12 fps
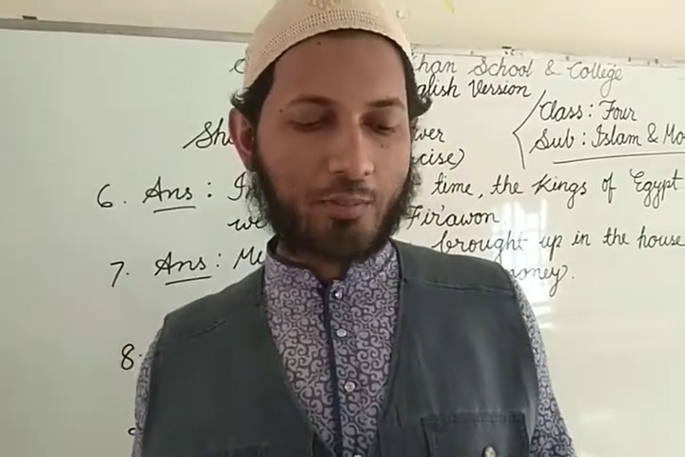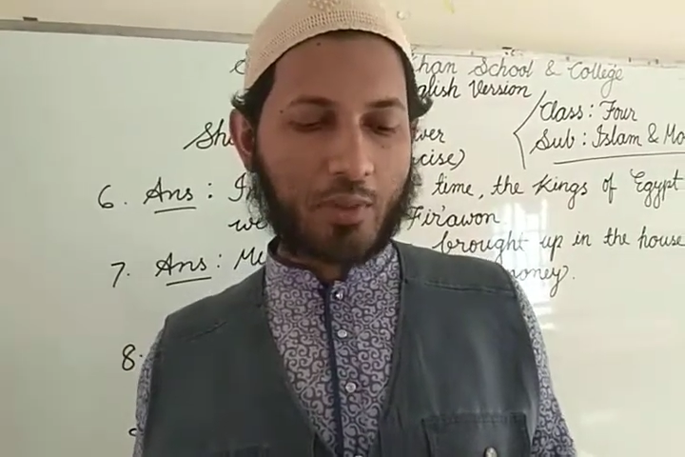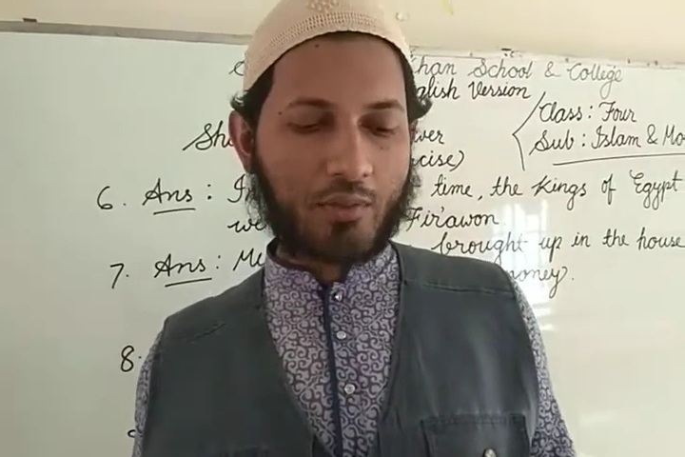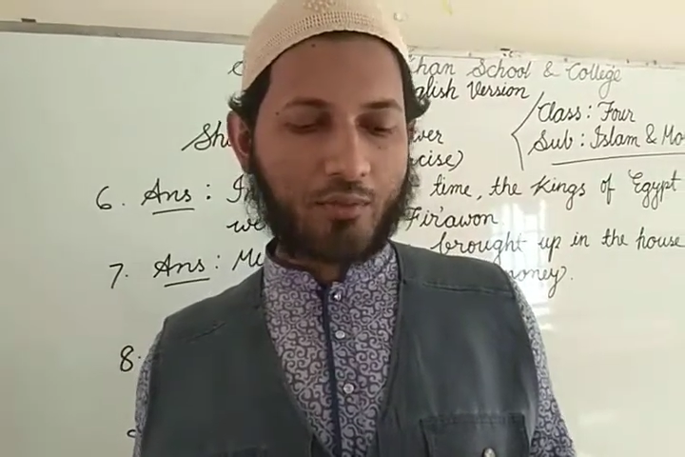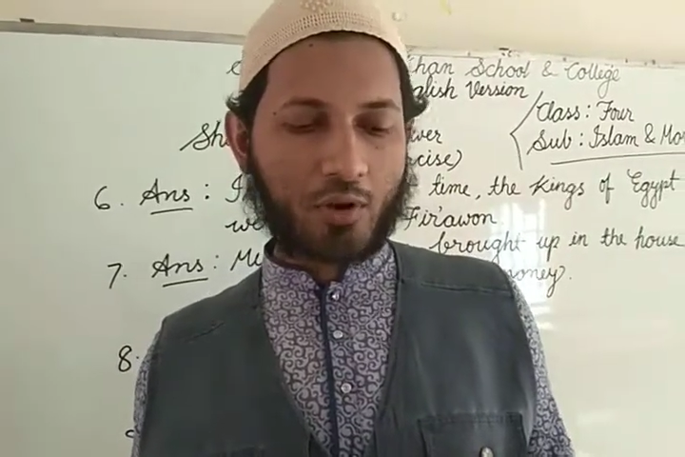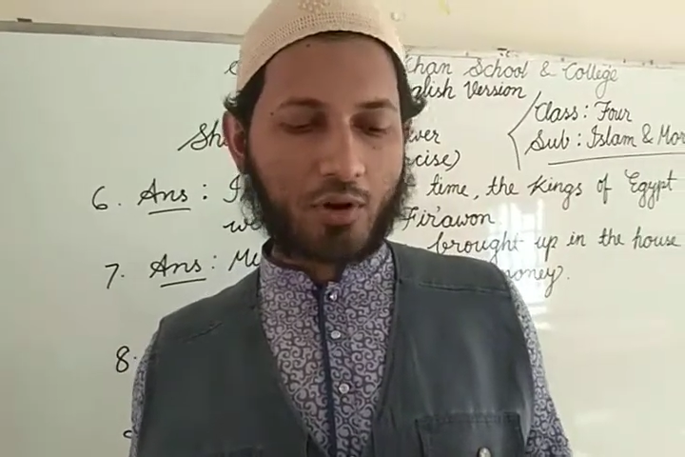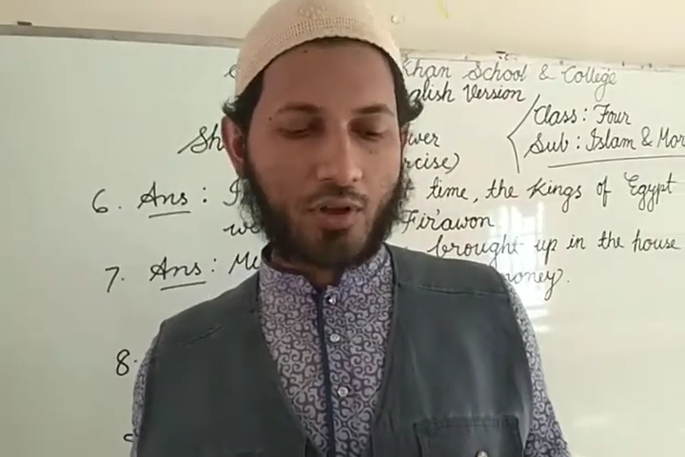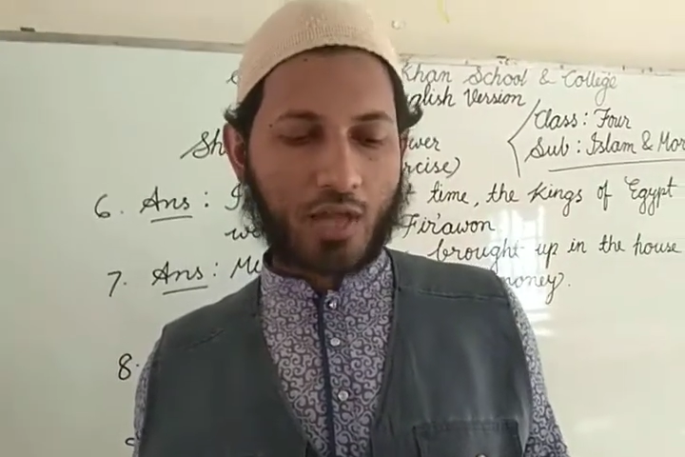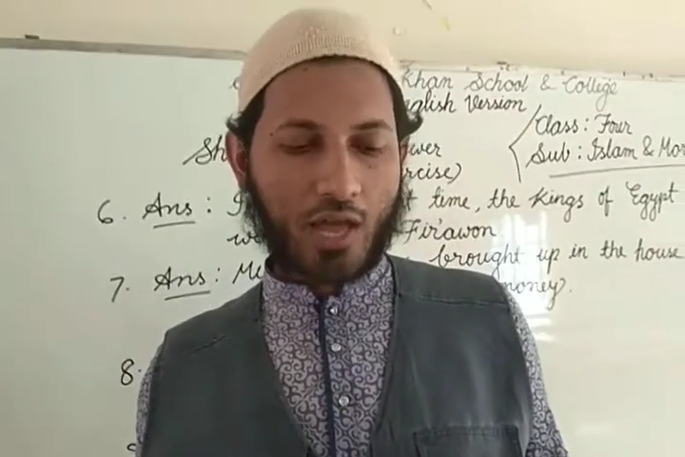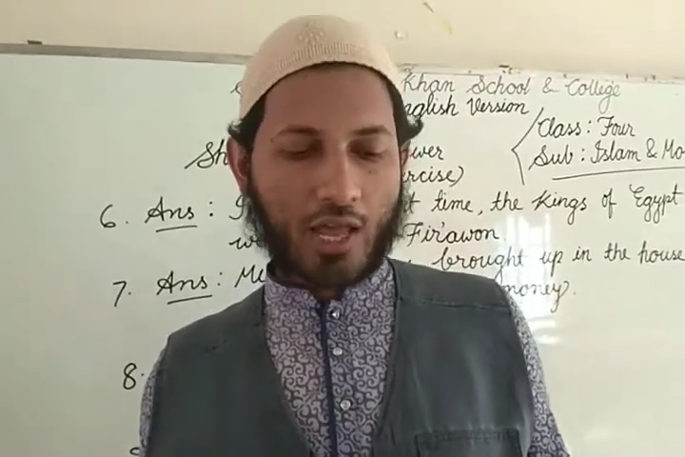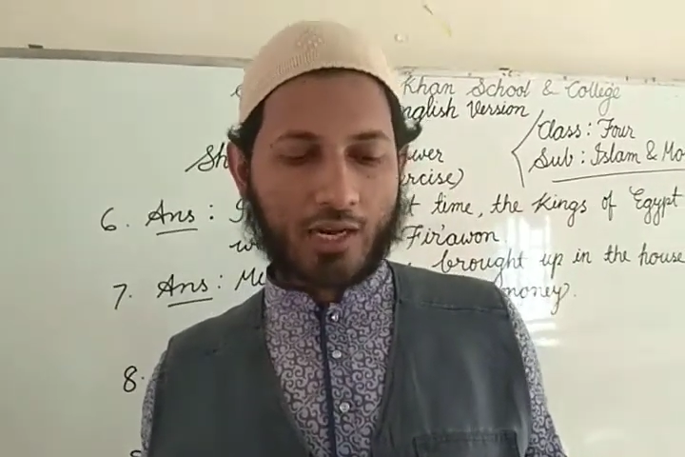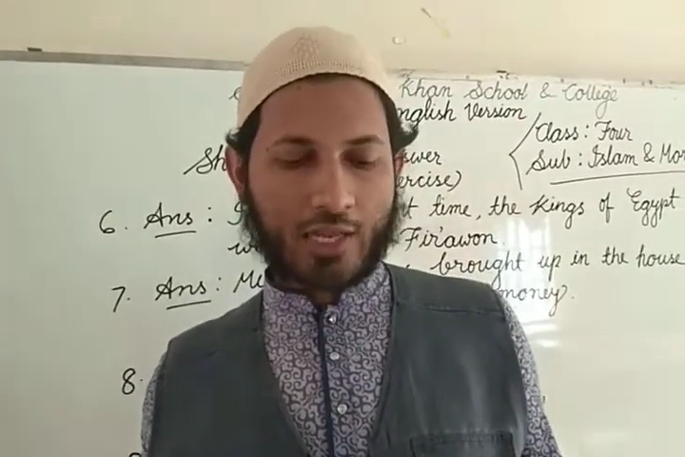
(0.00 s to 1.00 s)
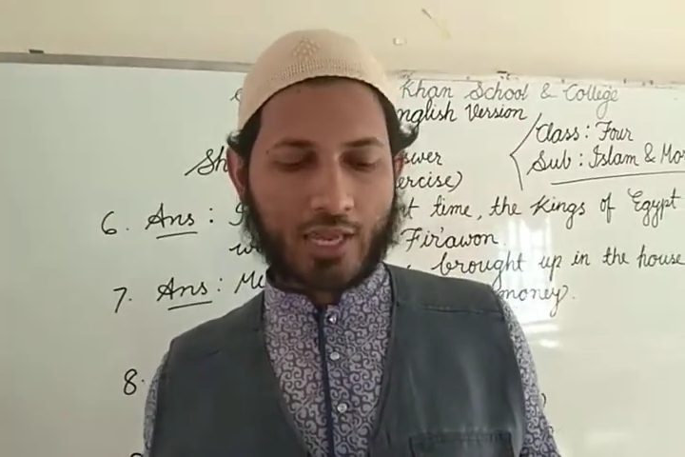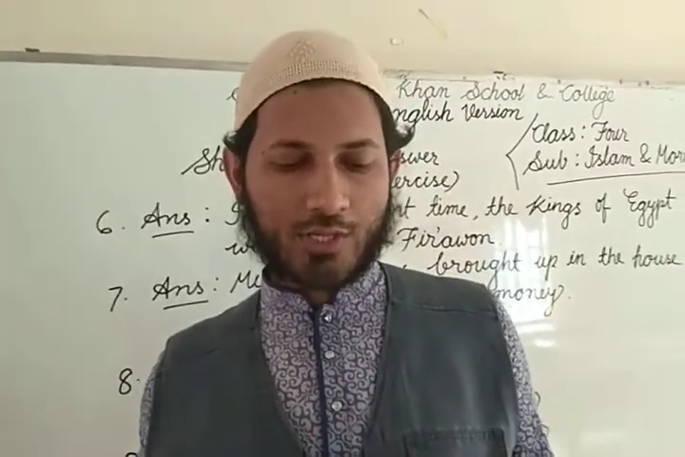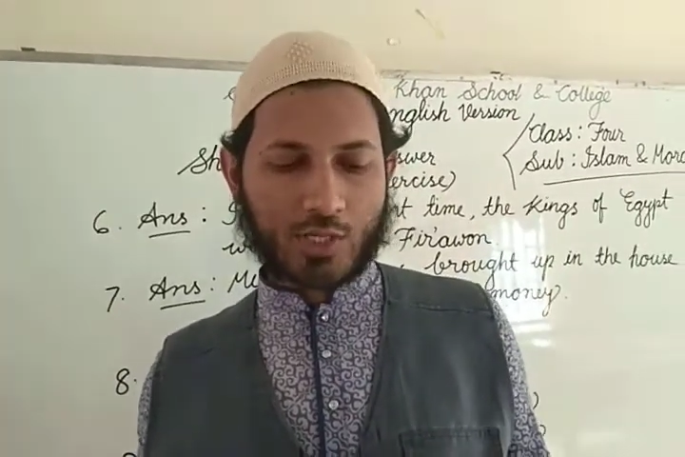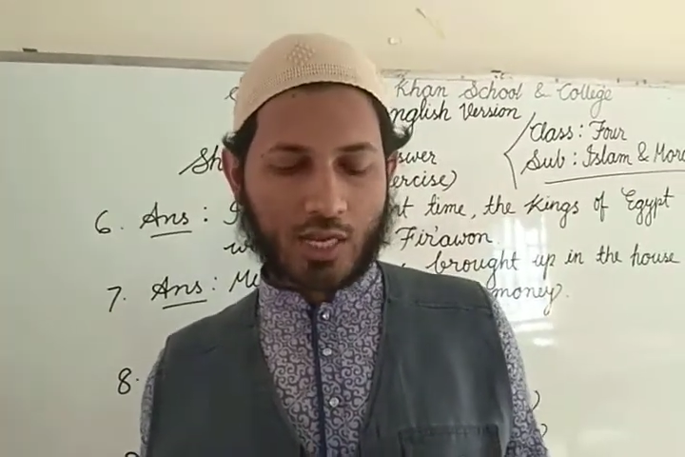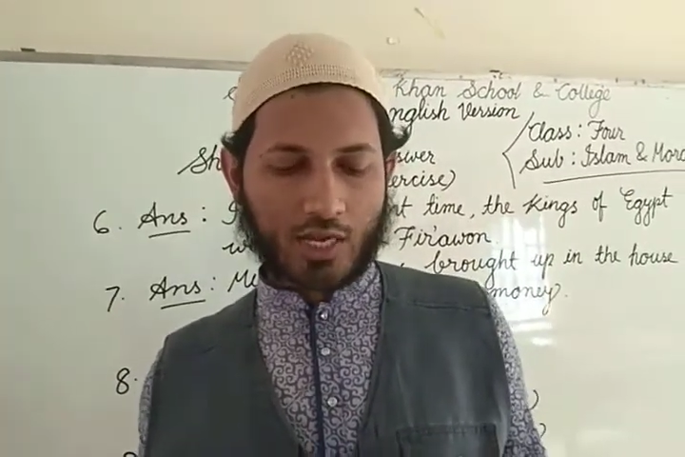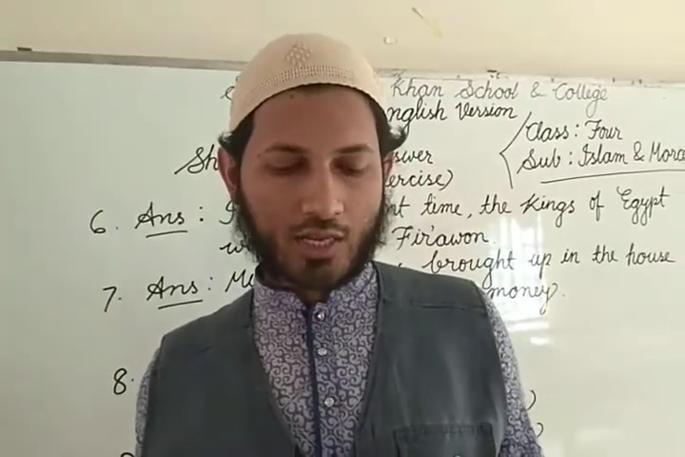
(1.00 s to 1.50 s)
before
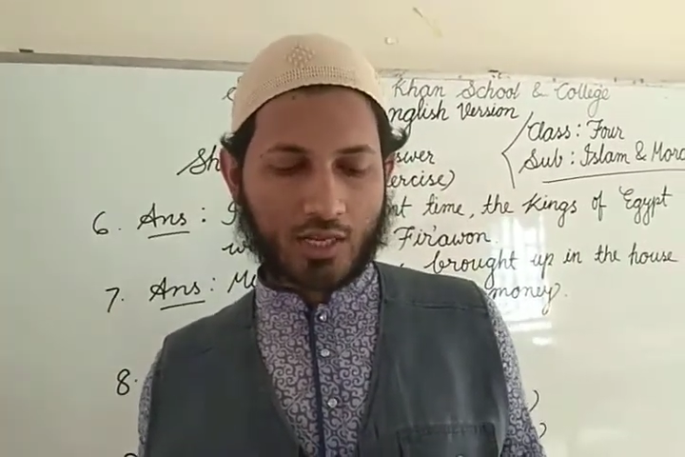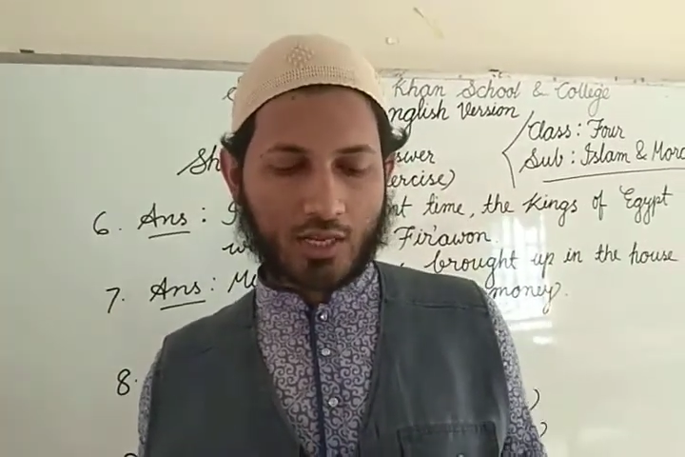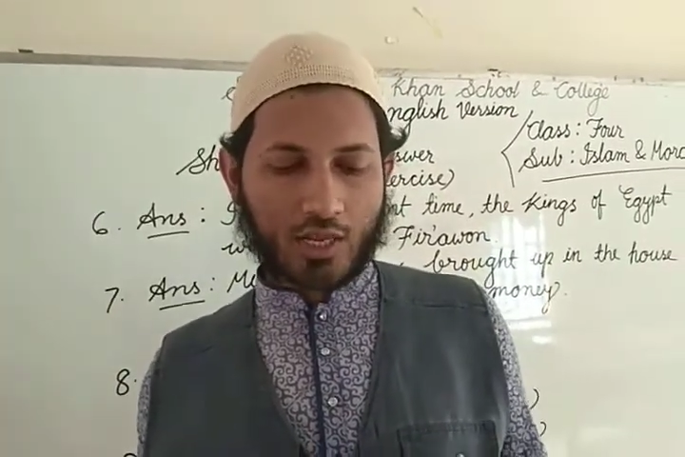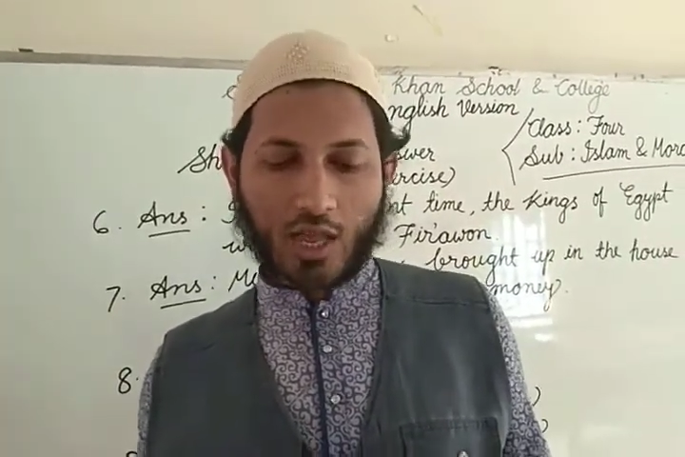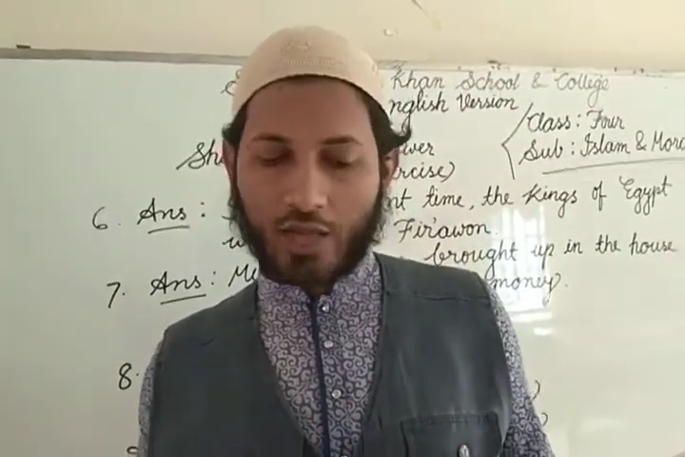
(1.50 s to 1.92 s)
Al-Yasa.